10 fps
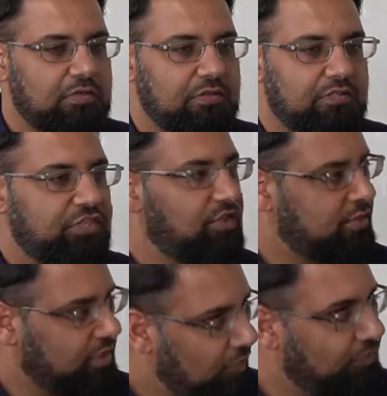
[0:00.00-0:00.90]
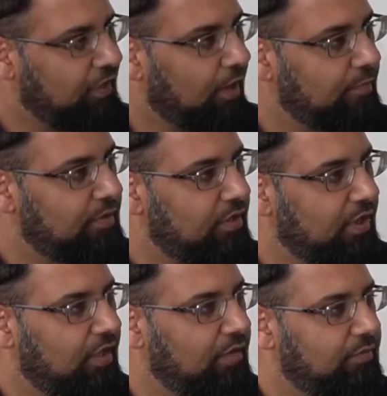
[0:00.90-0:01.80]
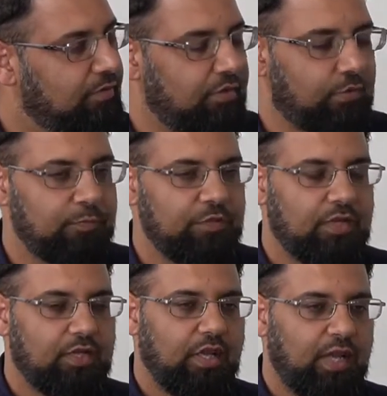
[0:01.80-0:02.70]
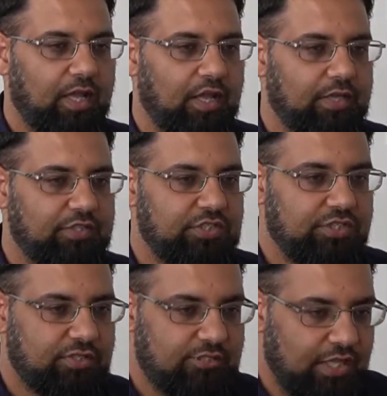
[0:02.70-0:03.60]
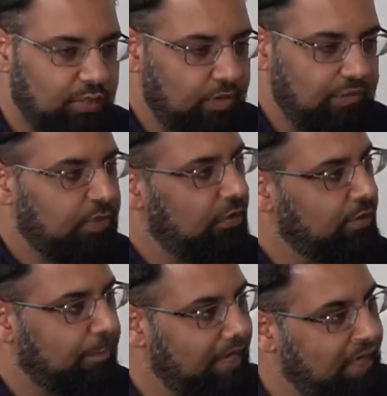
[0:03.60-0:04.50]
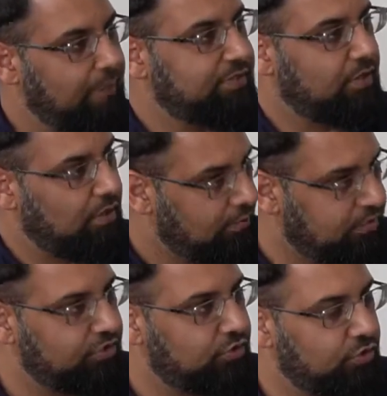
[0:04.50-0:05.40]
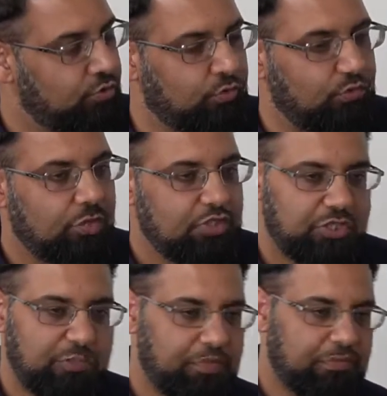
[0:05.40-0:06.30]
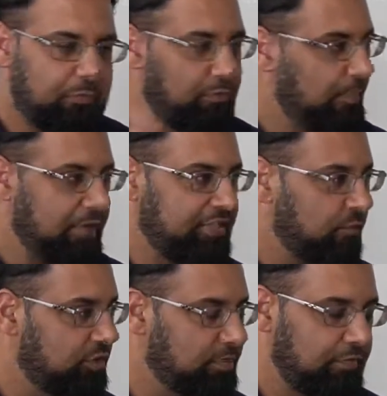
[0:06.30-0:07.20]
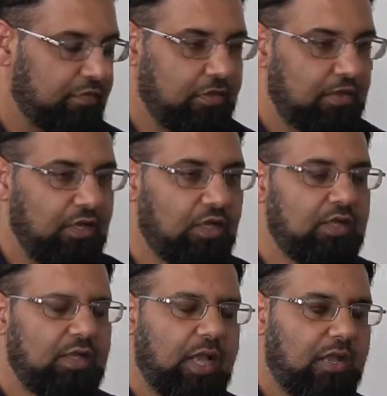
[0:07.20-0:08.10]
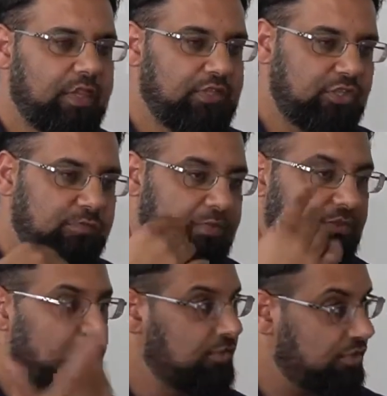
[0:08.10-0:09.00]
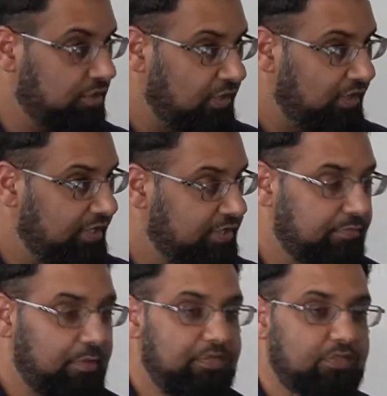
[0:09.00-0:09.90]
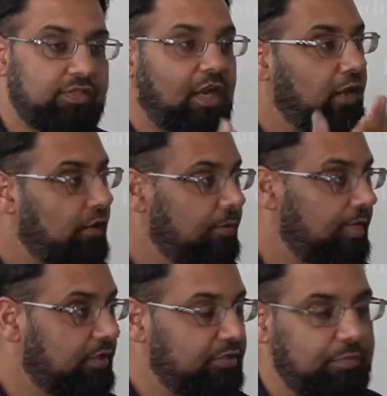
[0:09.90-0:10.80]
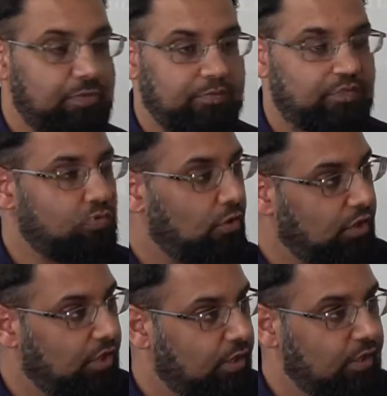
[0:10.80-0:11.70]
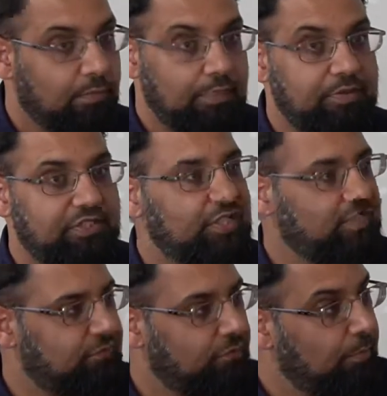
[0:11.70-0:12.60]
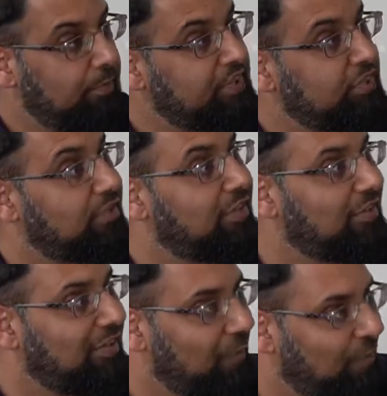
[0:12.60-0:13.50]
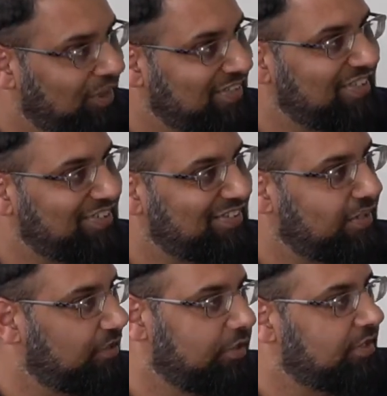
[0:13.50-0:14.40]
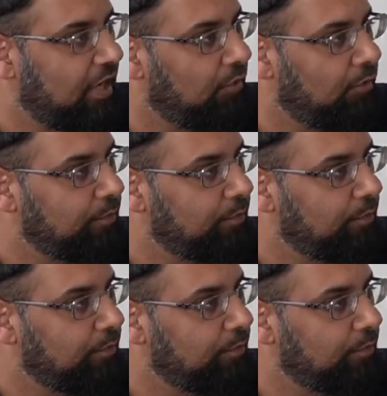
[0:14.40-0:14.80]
she starts covering alhamdulillah, she's staying away from all the bad habits of haram she used to do, she becomes an amazing worshipper of Allah, and then she maybe goes to studies, maybe she's in Arabic, she becomes a scholar, maybe she gets involved, maybe she starts another dawah organization in another town,